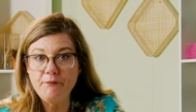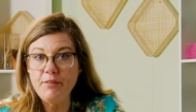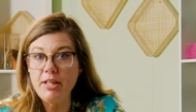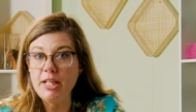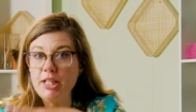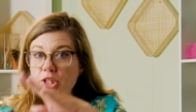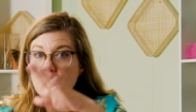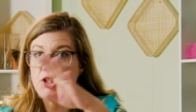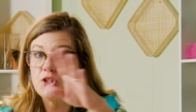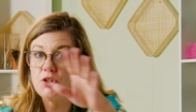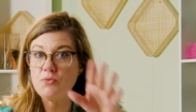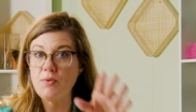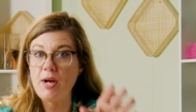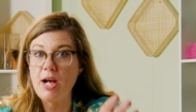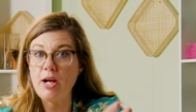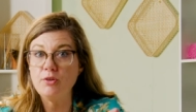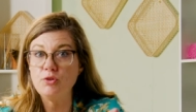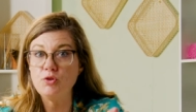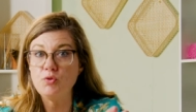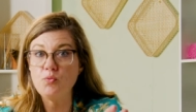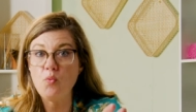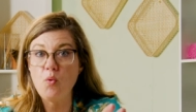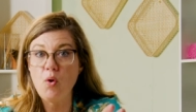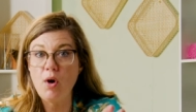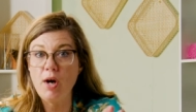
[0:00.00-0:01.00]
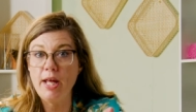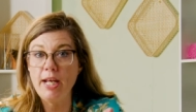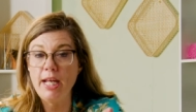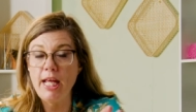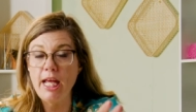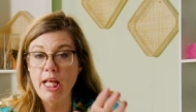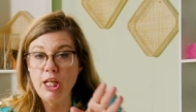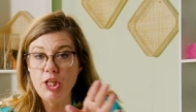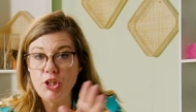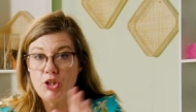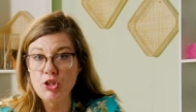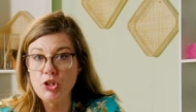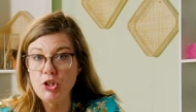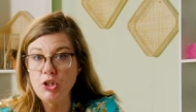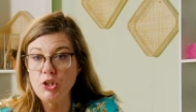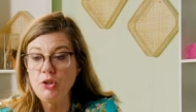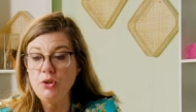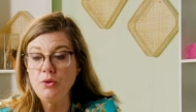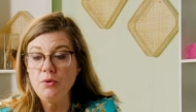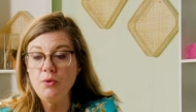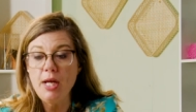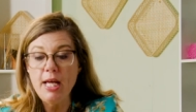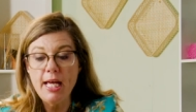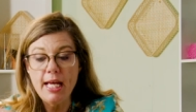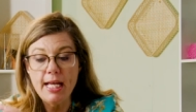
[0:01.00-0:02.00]
finishes rounds one and
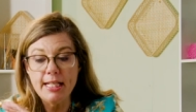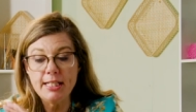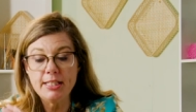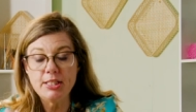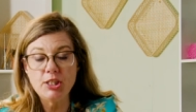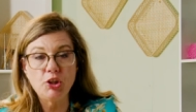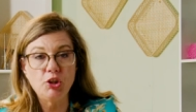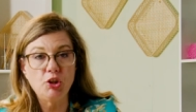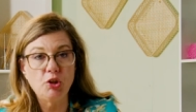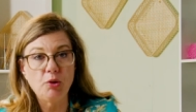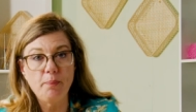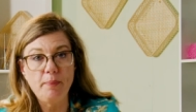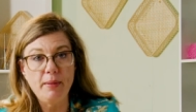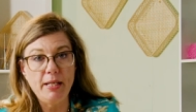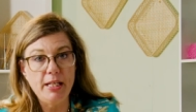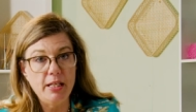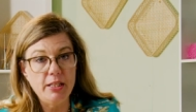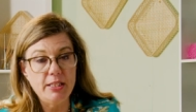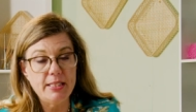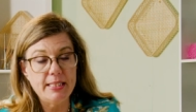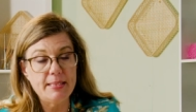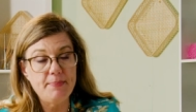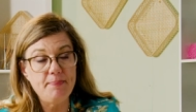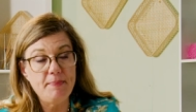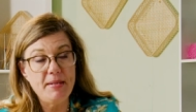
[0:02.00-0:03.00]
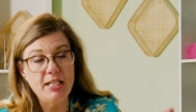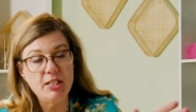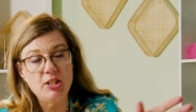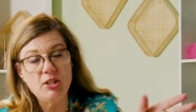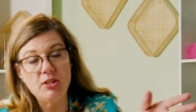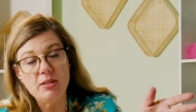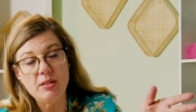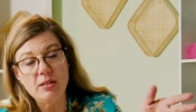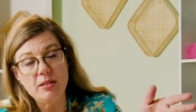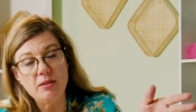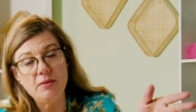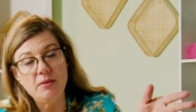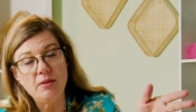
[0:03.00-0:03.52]
two until your piece meets,